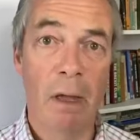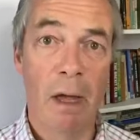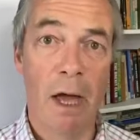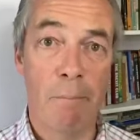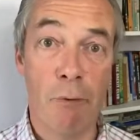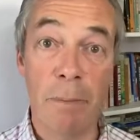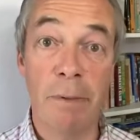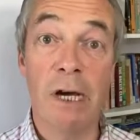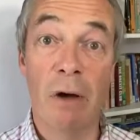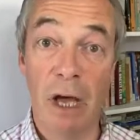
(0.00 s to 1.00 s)
Priti
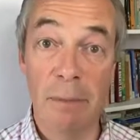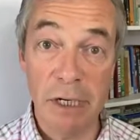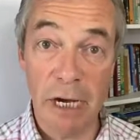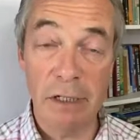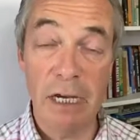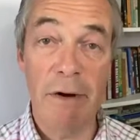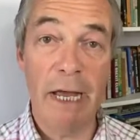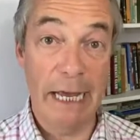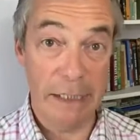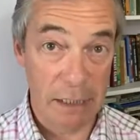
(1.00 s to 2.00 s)
Patel, the Home Secretary,
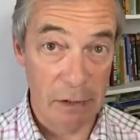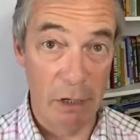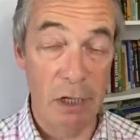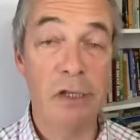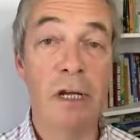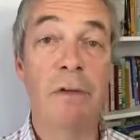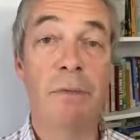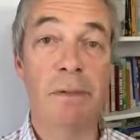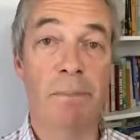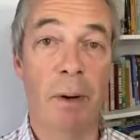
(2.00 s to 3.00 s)
has acknowledged
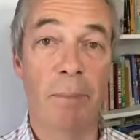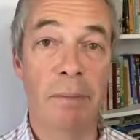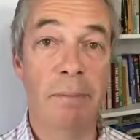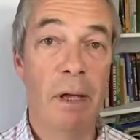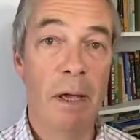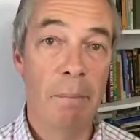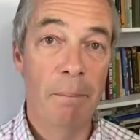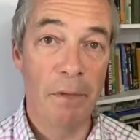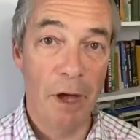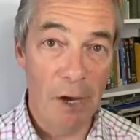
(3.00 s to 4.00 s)
there's a problem,
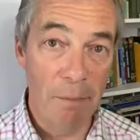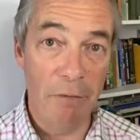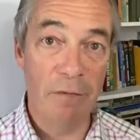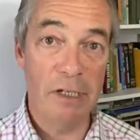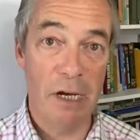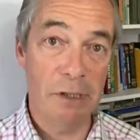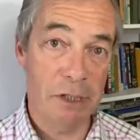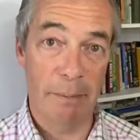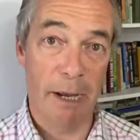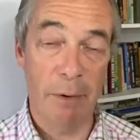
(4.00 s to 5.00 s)
but the Home Office answer
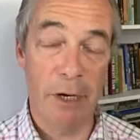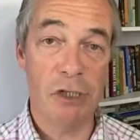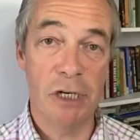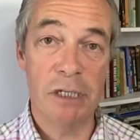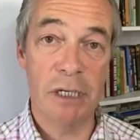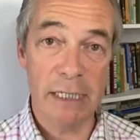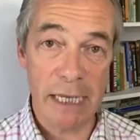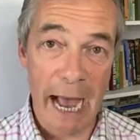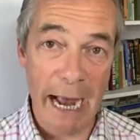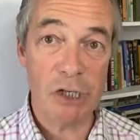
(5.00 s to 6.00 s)
to my question is that it's
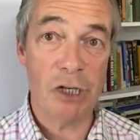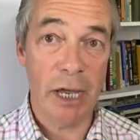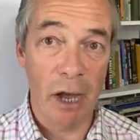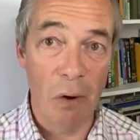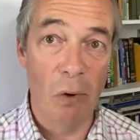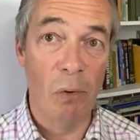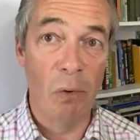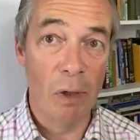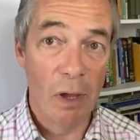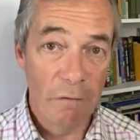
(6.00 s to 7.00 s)
actually
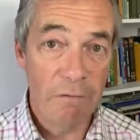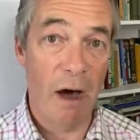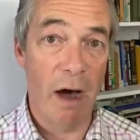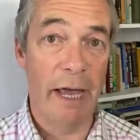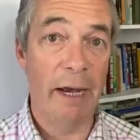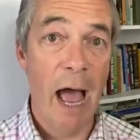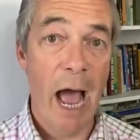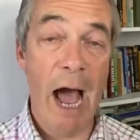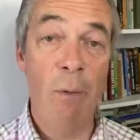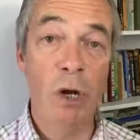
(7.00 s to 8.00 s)
all fine
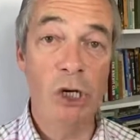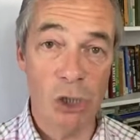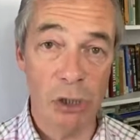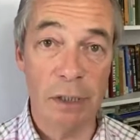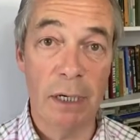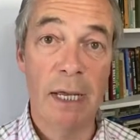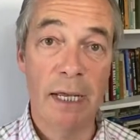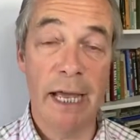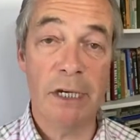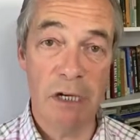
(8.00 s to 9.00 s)
and we shouldn't
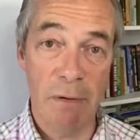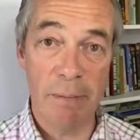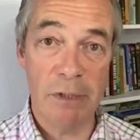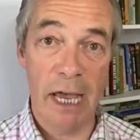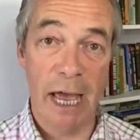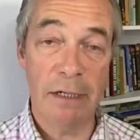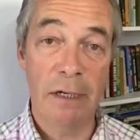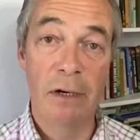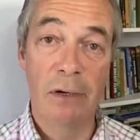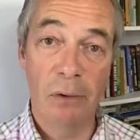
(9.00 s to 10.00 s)
get too upset
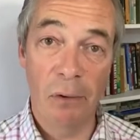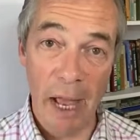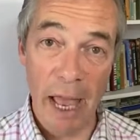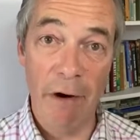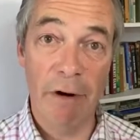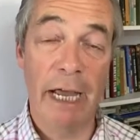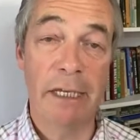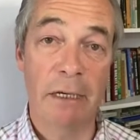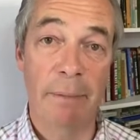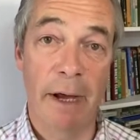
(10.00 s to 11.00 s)
or
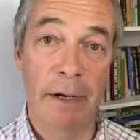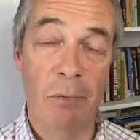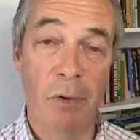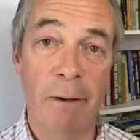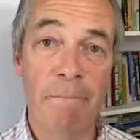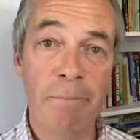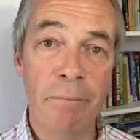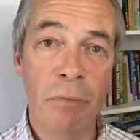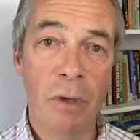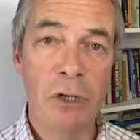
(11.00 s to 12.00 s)
aerated about it. Well,
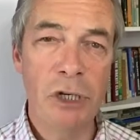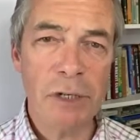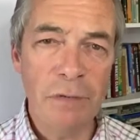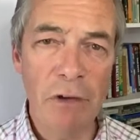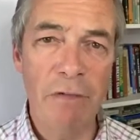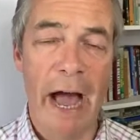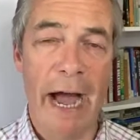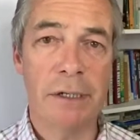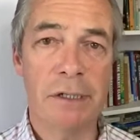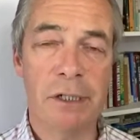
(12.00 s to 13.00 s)
just a few
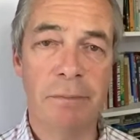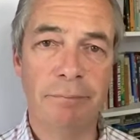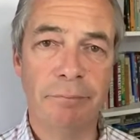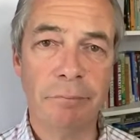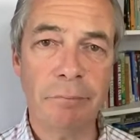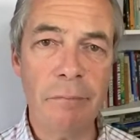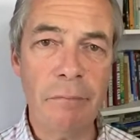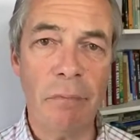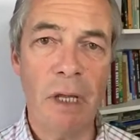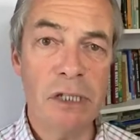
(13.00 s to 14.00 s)
facts.
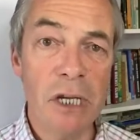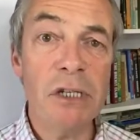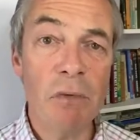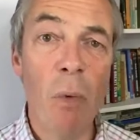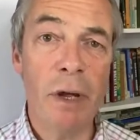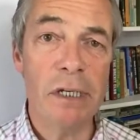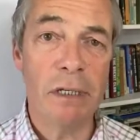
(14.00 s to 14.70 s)
Since you all went into